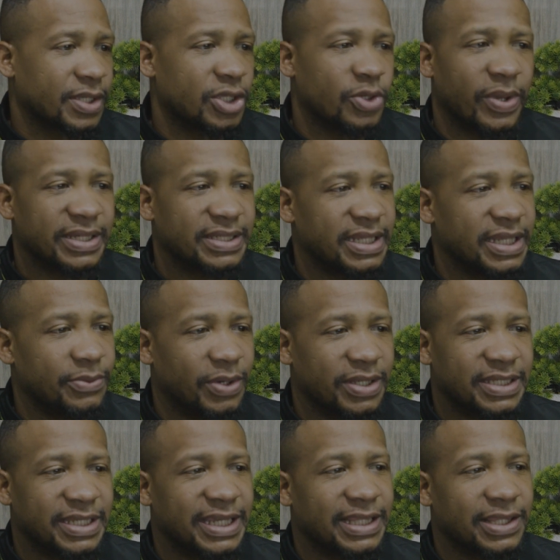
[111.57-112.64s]
USC,
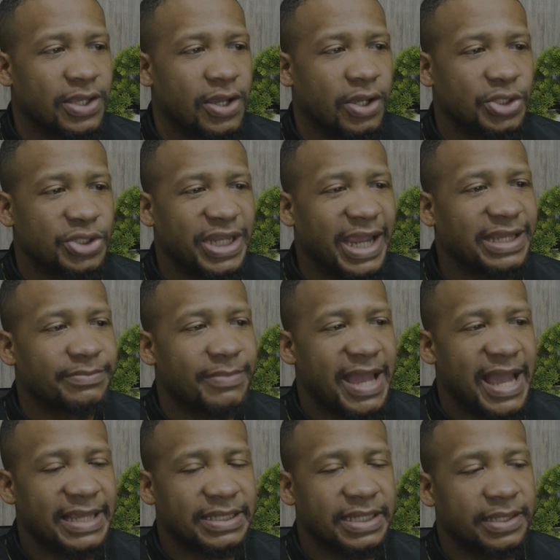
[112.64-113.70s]
once again, lost. James
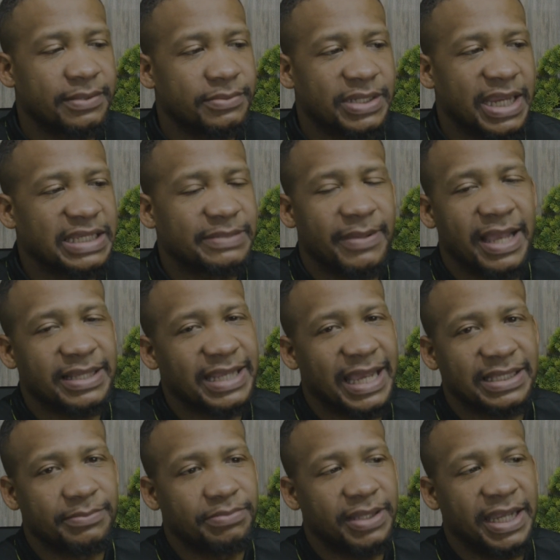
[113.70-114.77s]
Madison
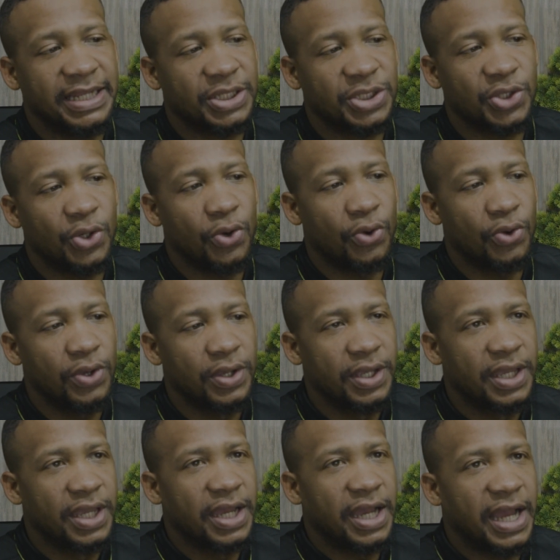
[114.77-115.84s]
hasn't played a soul.
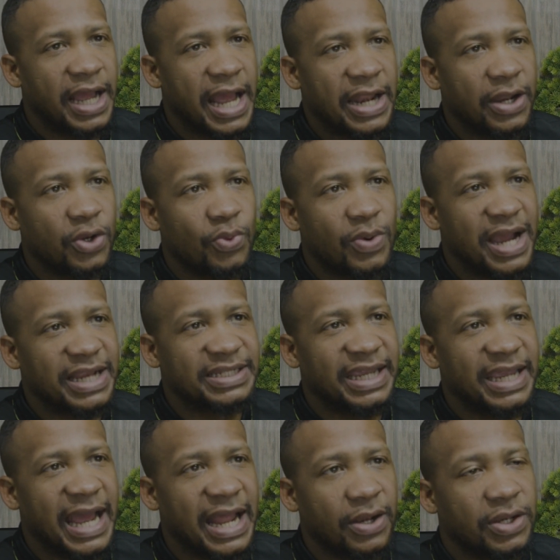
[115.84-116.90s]
I don't
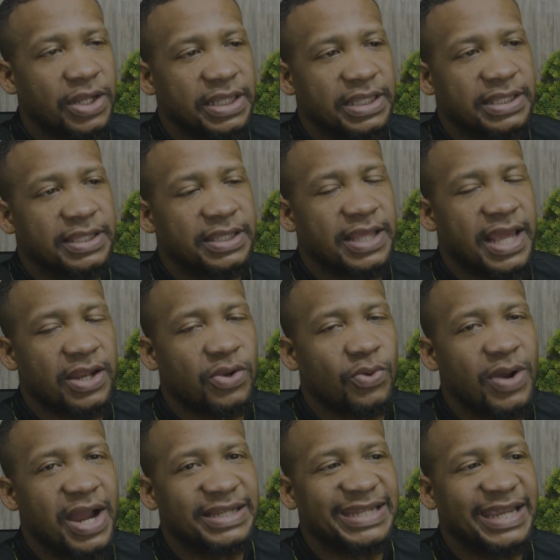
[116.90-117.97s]
know
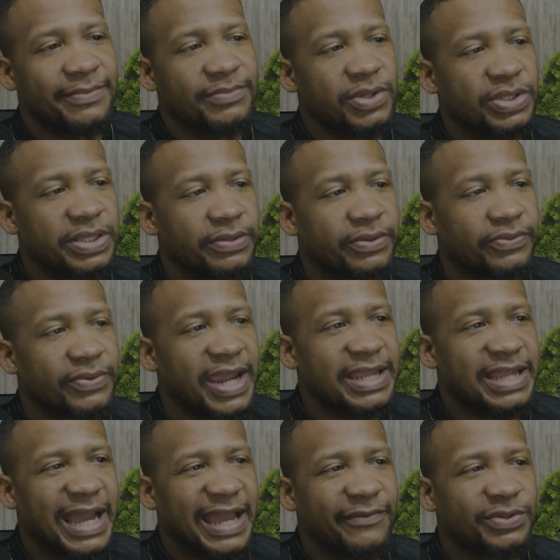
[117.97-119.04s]
why JMU isn't even
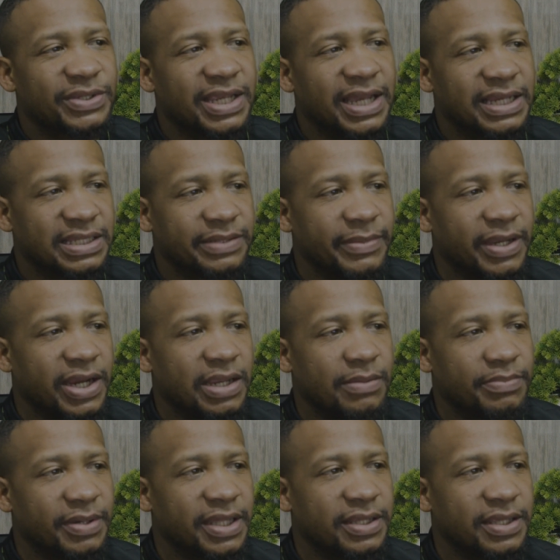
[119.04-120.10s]
ranked. It was customary,
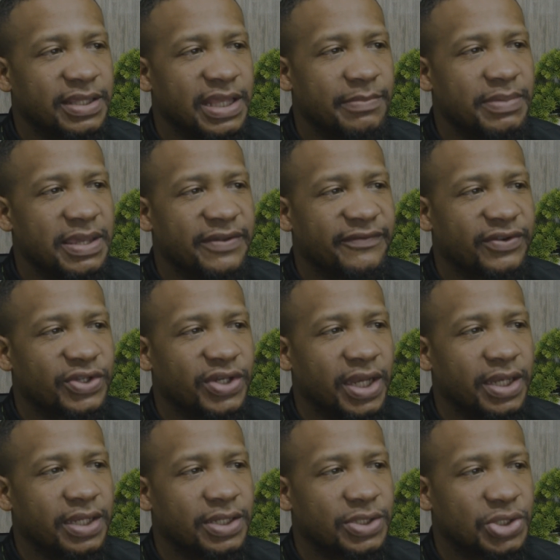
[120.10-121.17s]
but they beat
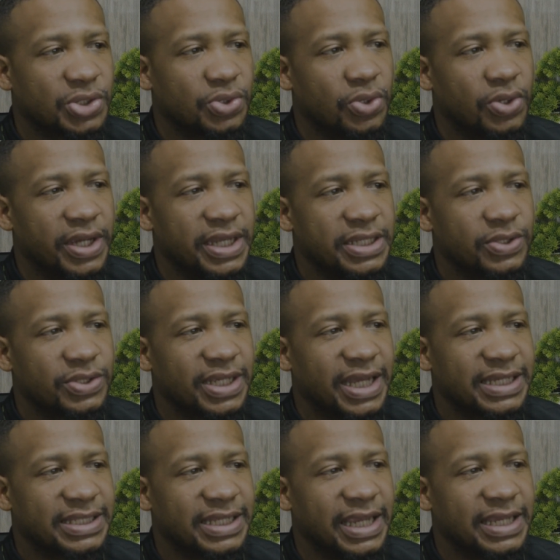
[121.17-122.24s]
Virginia, Troy, Utah
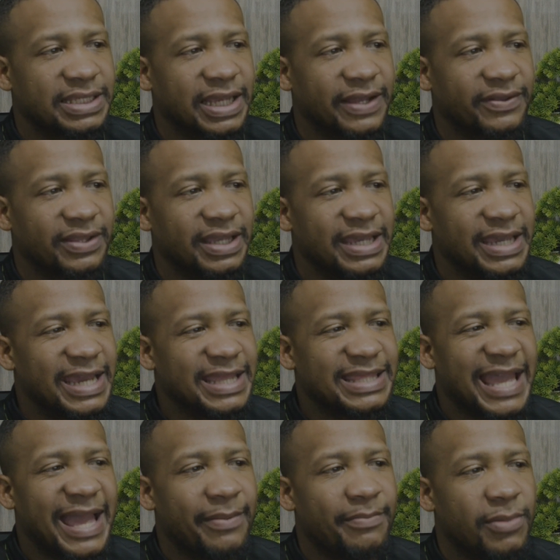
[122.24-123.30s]
State, South.
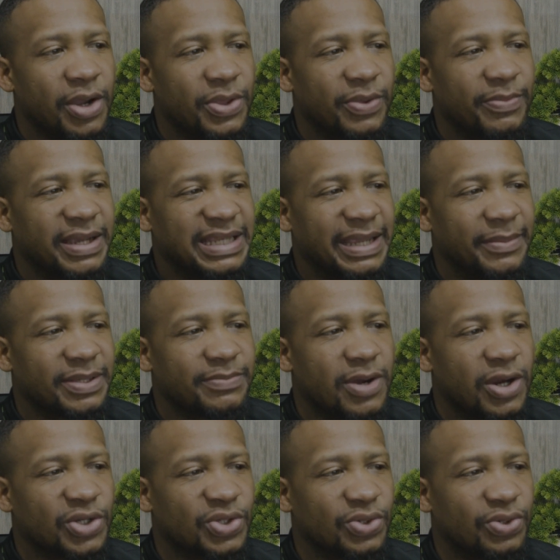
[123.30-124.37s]
They had their next game is
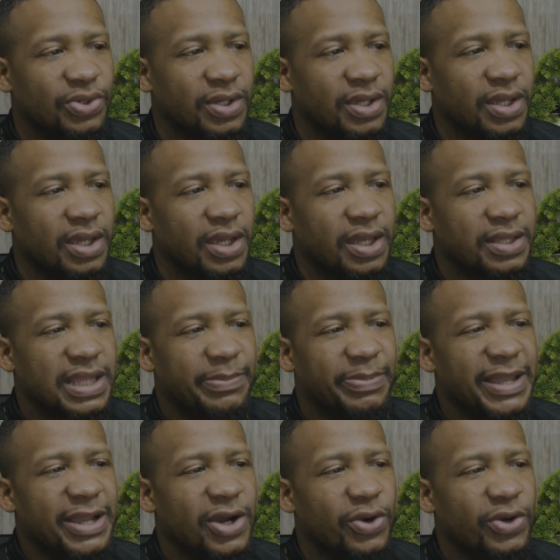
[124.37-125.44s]
Marshall. They
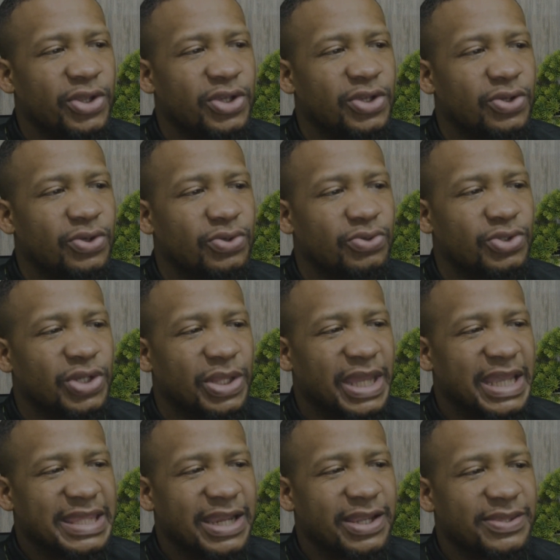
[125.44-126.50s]
play ODU.
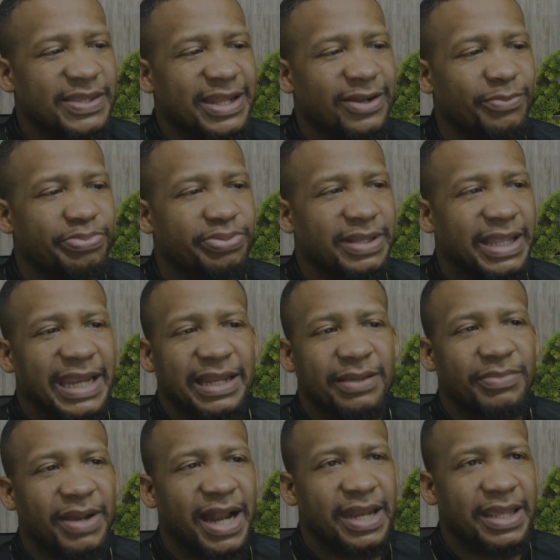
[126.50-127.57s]
Like they don't play
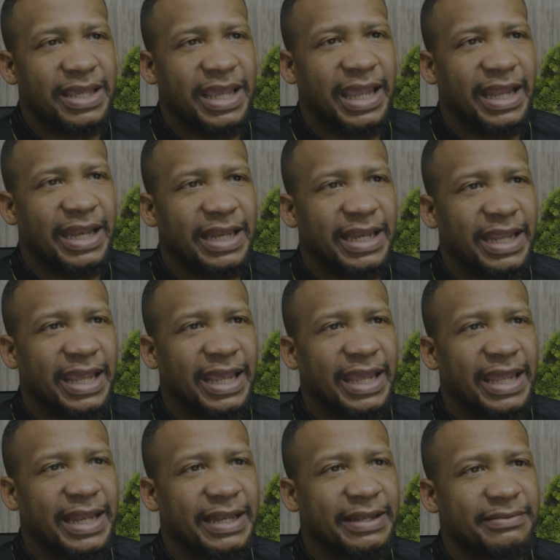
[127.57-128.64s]
anybody.
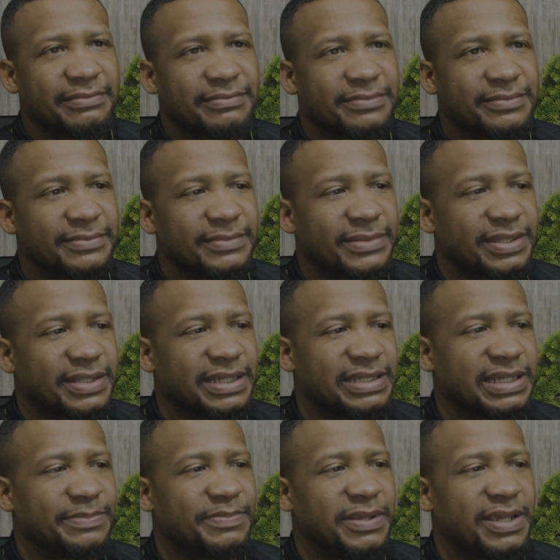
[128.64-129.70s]
And let's
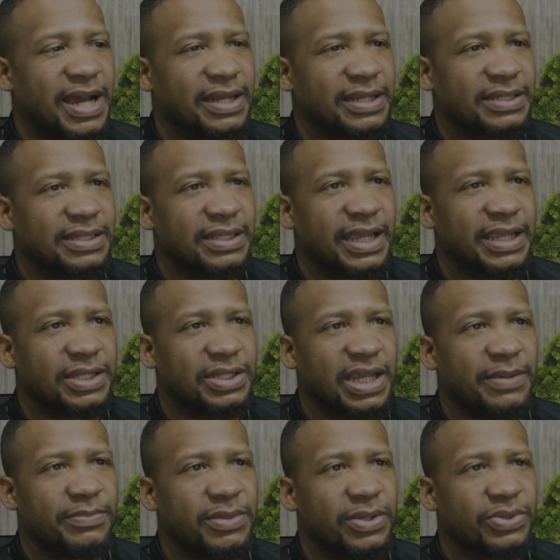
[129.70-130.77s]
just be honest. Like
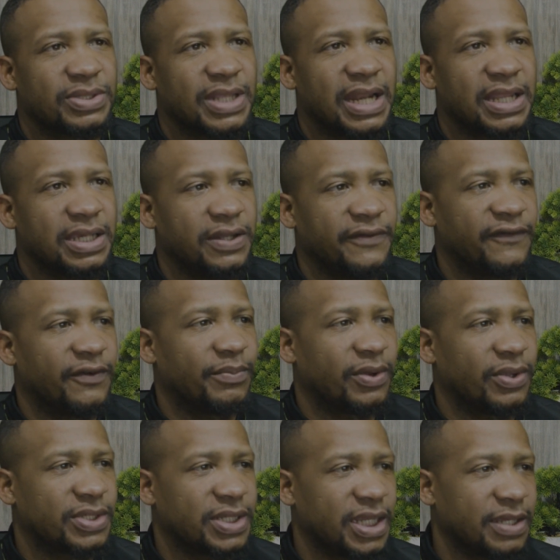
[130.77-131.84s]
JMU is not a good
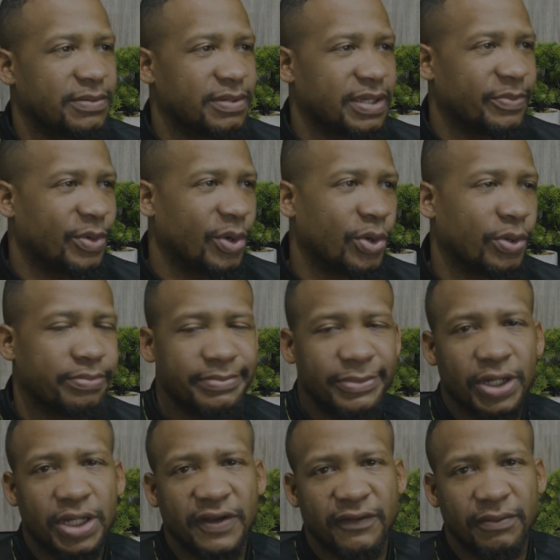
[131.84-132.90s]
football team. Well,
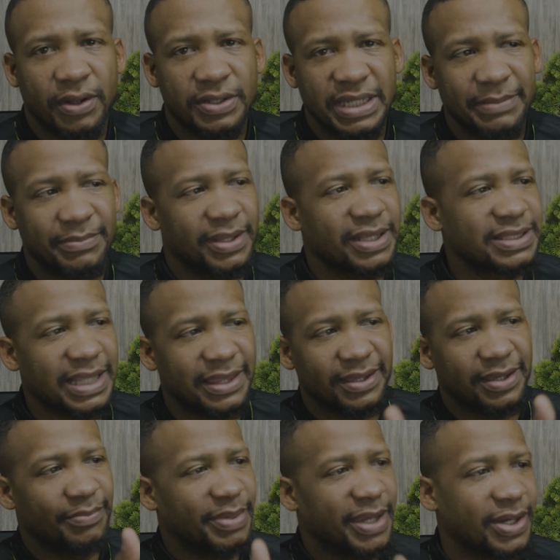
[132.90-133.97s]
they're a good football team, but it's
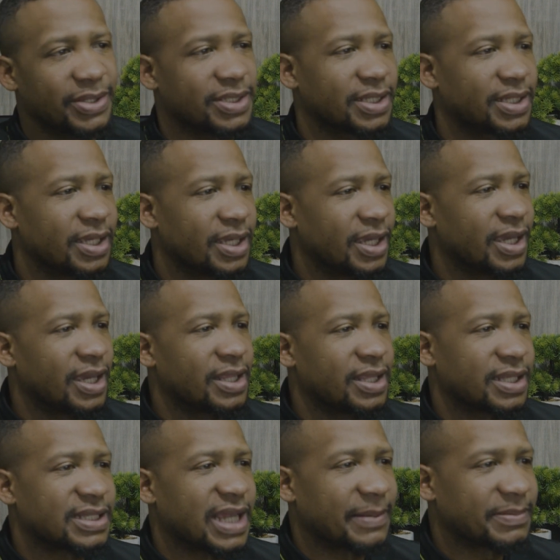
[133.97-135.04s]
nothing compared to
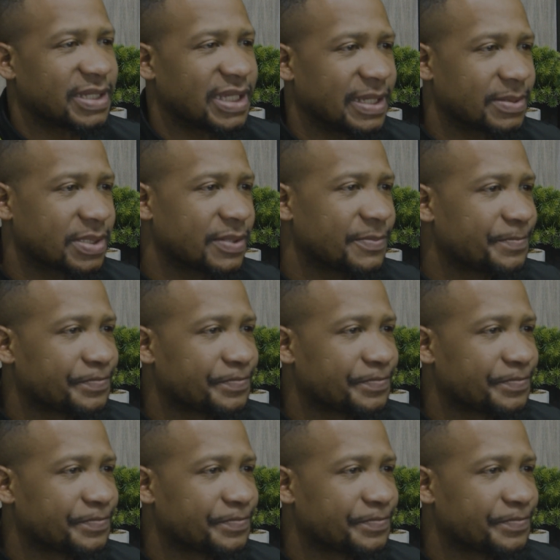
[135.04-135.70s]
the top teams.